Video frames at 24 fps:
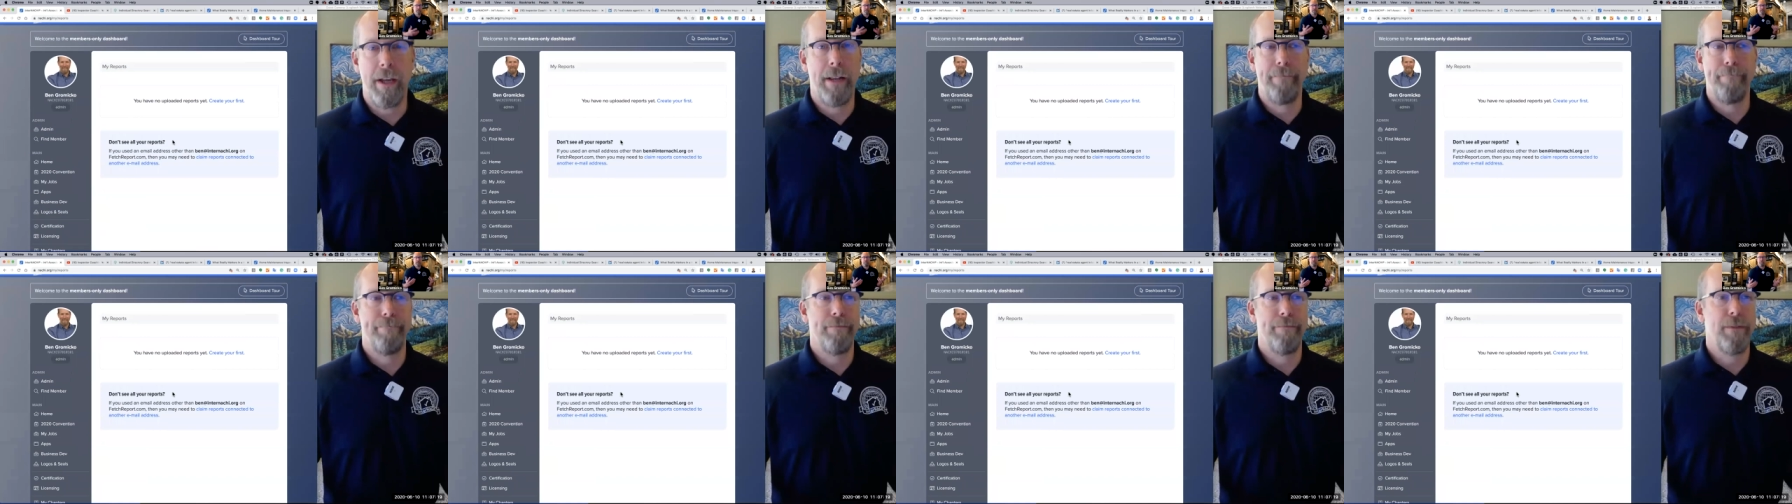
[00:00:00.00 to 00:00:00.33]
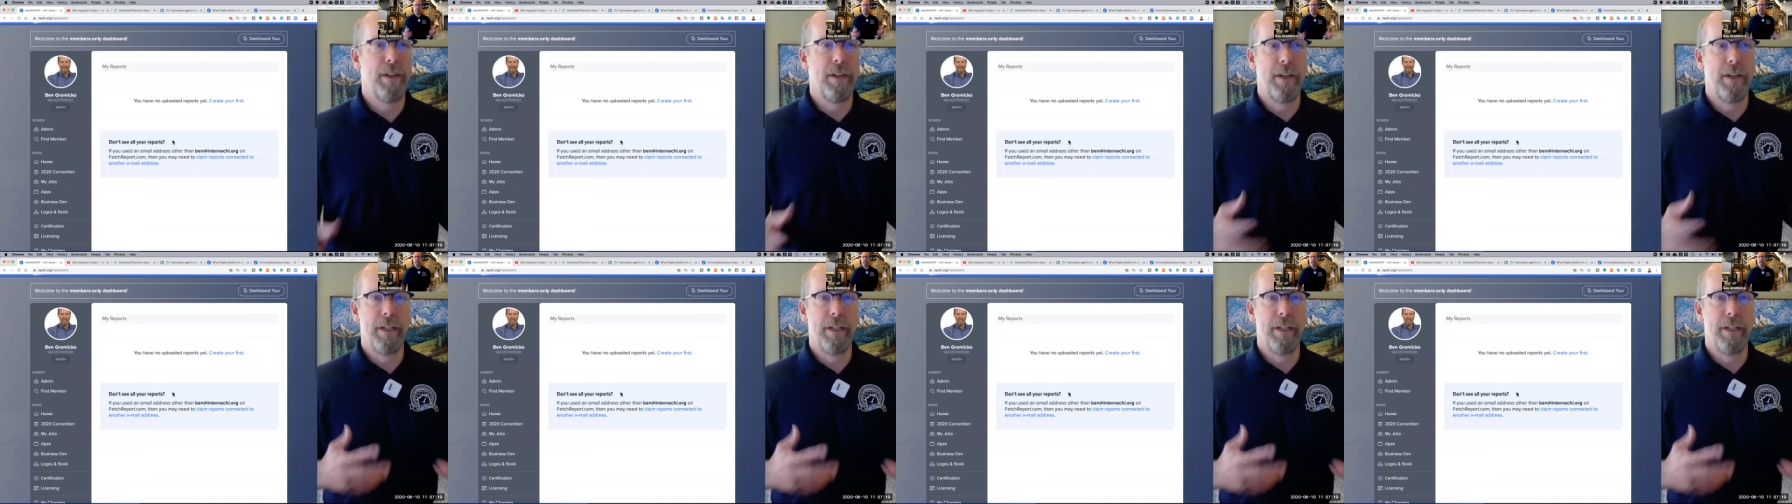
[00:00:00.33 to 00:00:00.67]
in
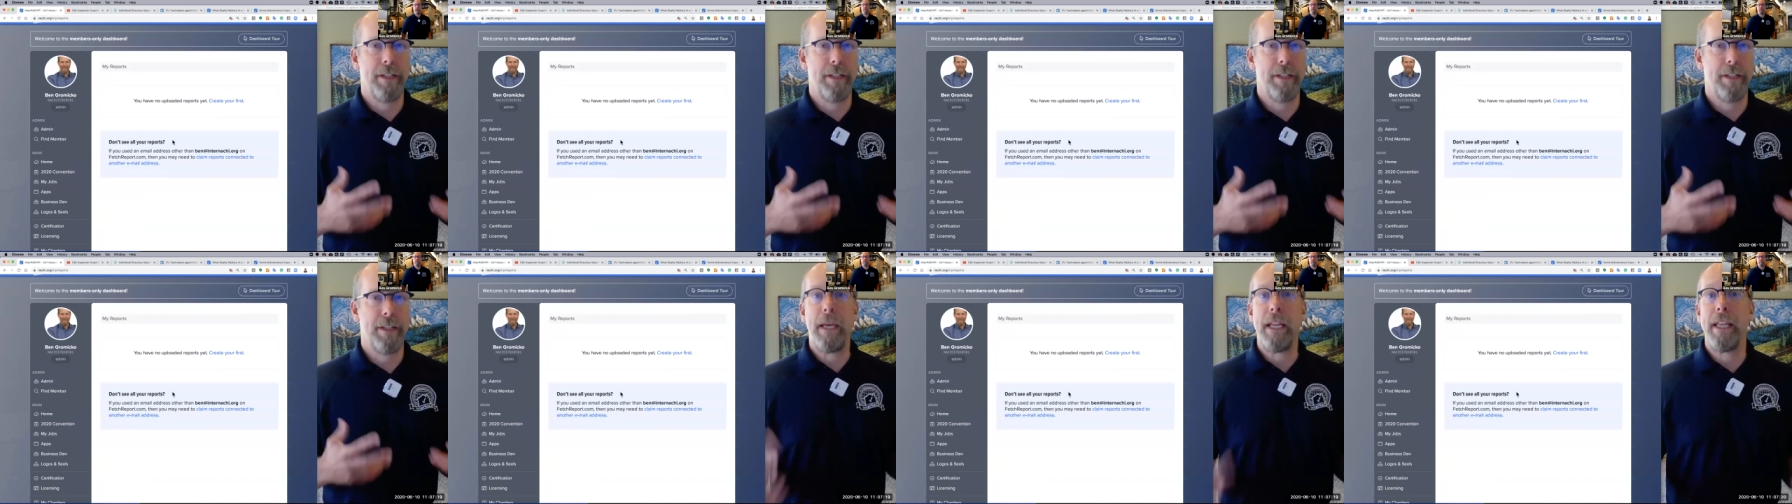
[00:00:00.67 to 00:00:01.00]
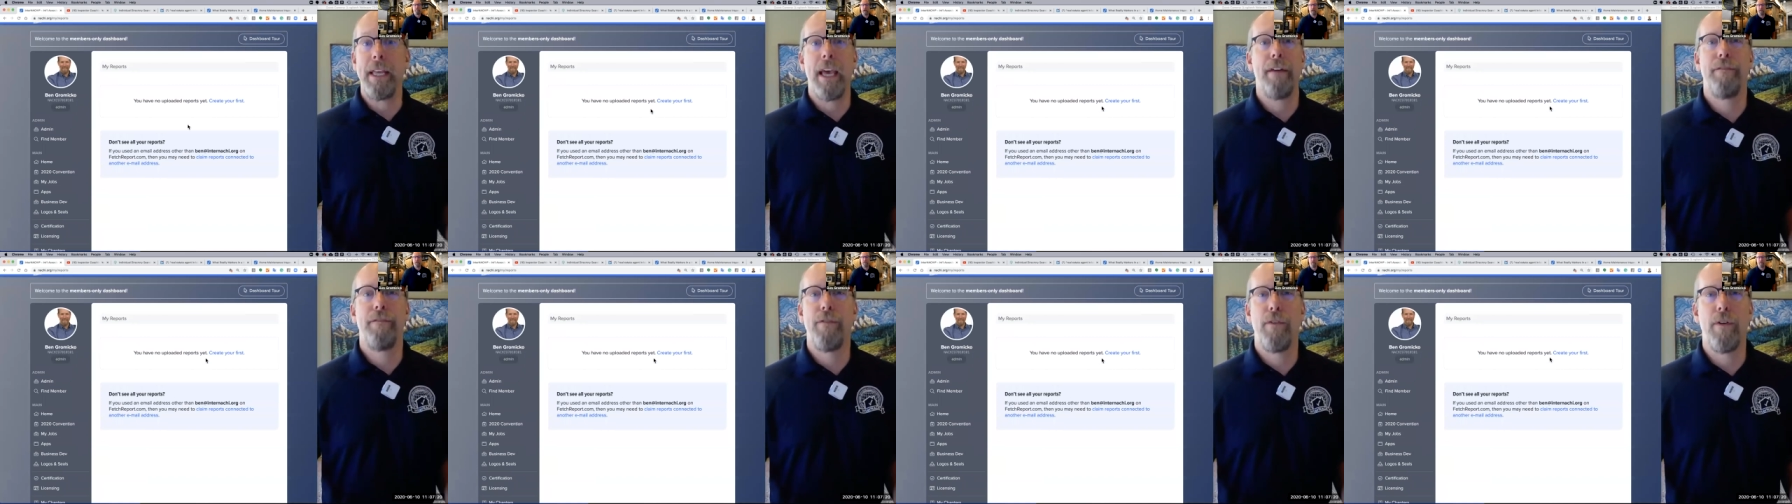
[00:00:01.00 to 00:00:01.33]
PDF
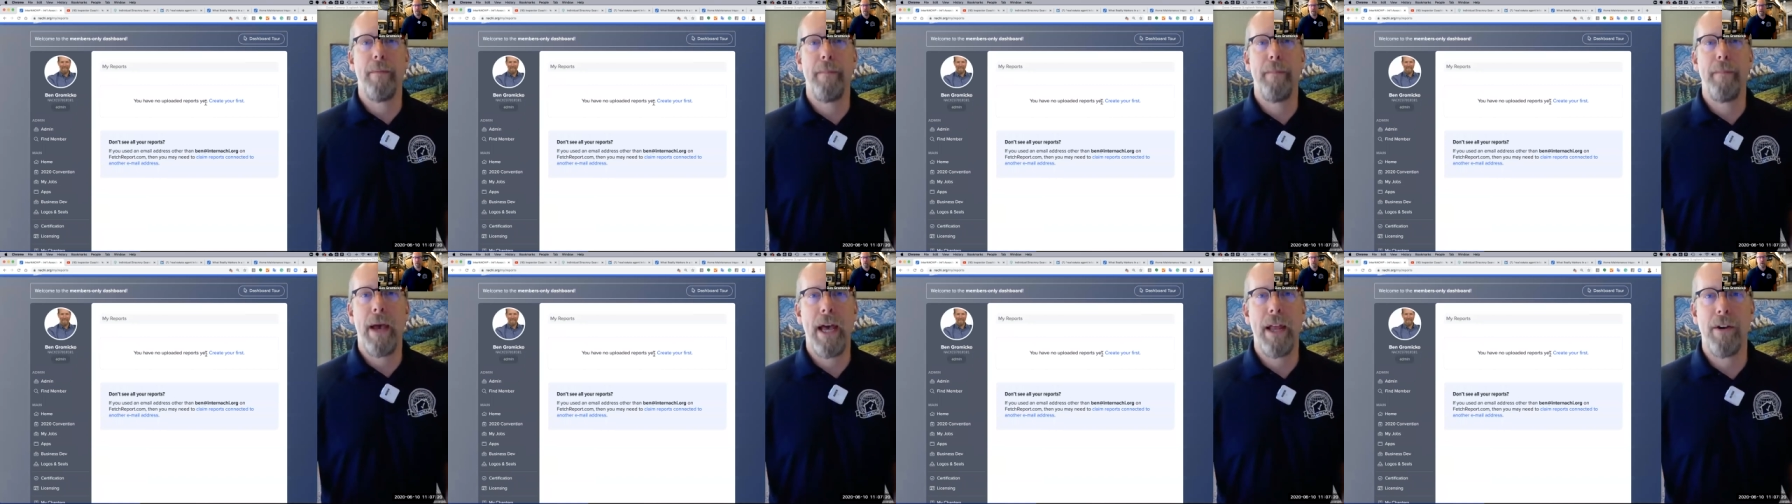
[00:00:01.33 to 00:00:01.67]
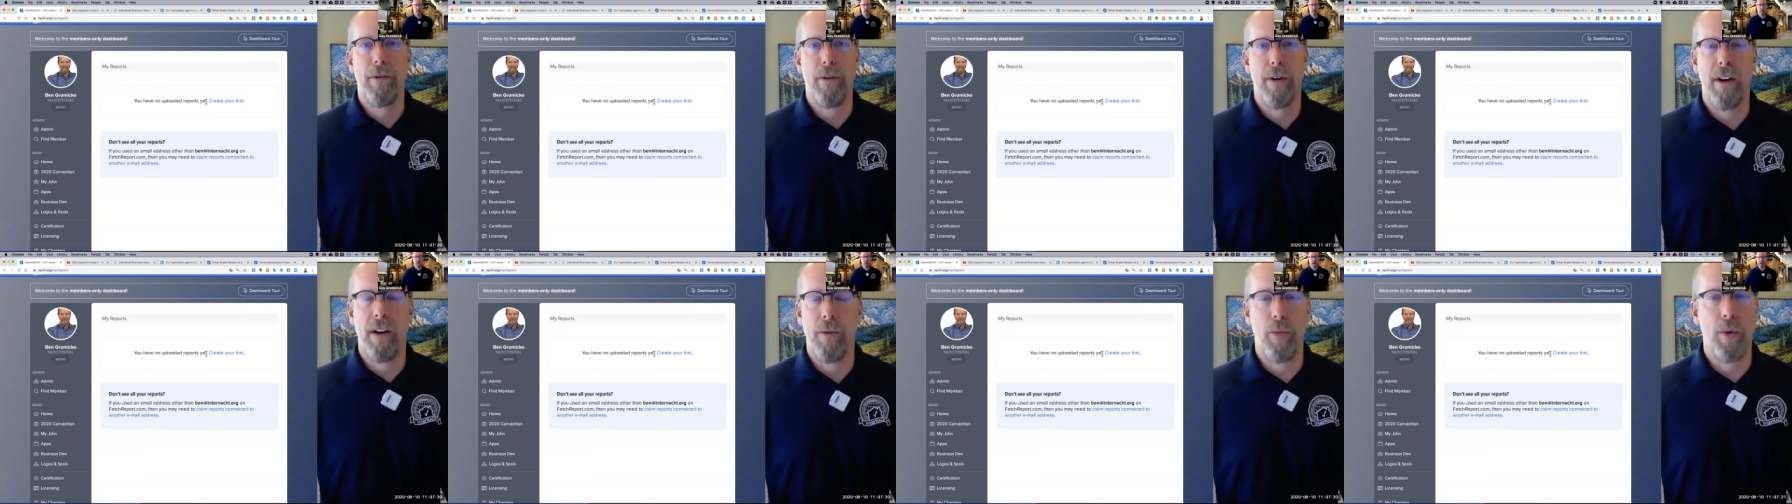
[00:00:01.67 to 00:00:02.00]
format or a
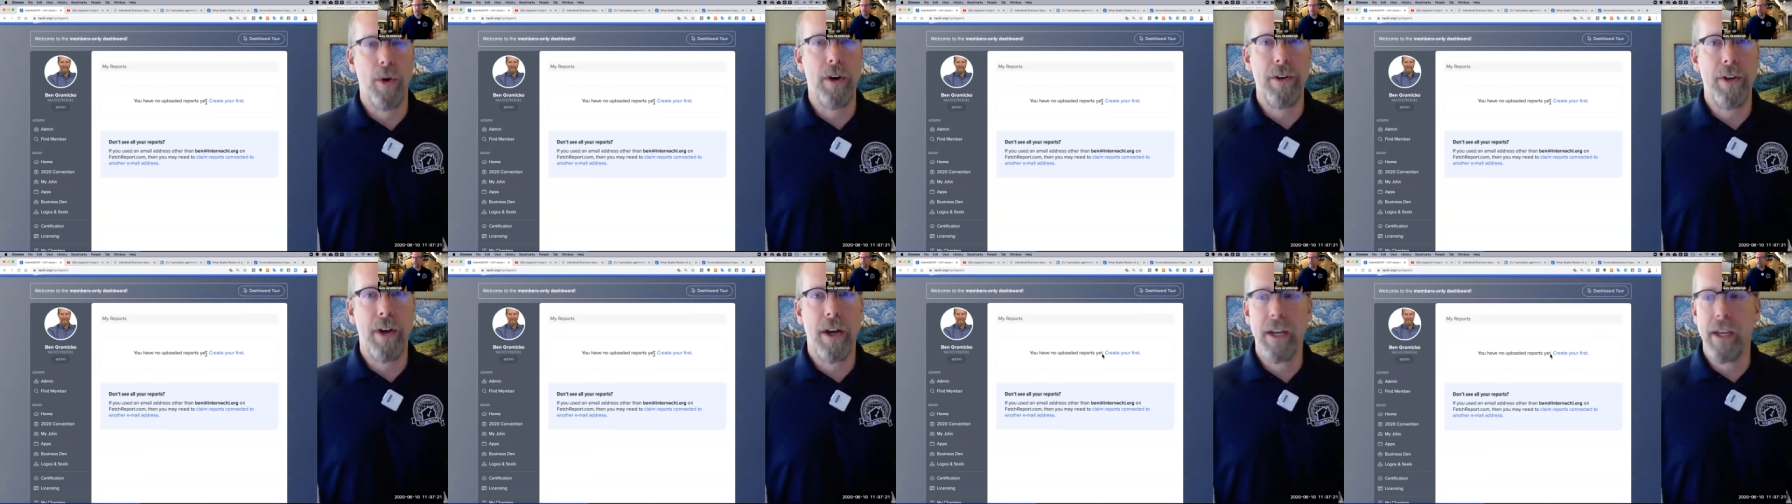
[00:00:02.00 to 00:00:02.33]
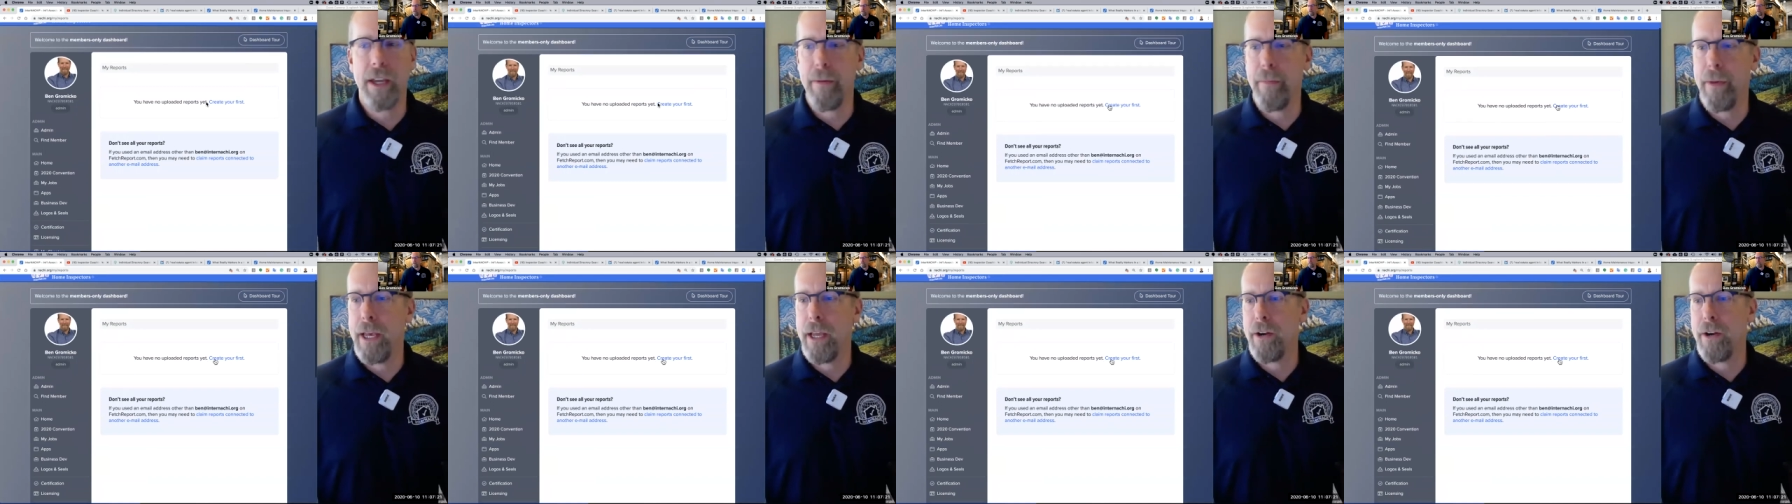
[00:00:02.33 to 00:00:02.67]
Word document
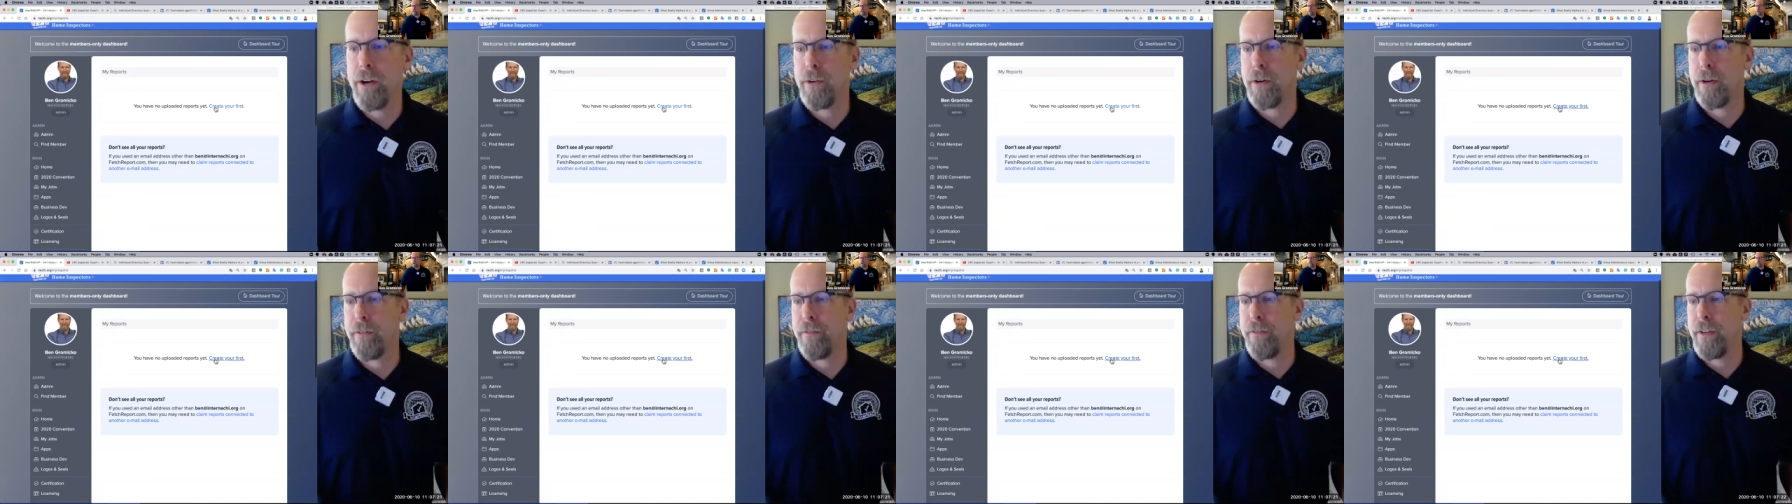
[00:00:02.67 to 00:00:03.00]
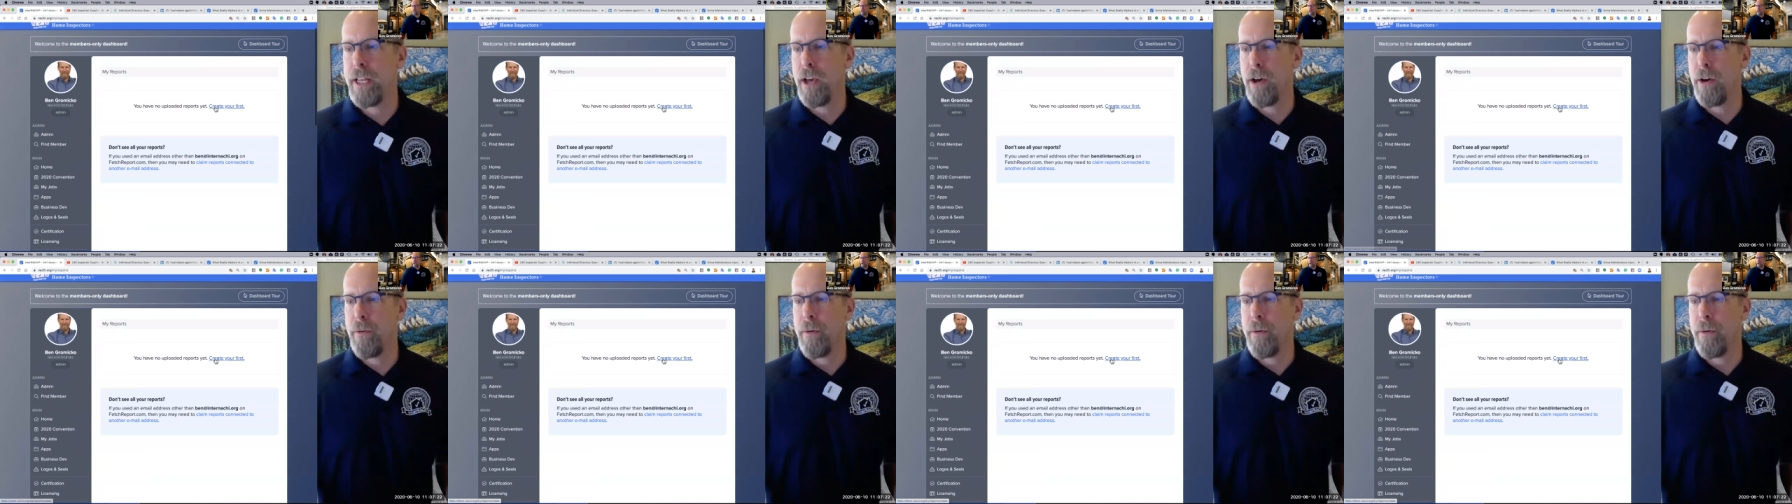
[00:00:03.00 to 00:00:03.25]
or a video,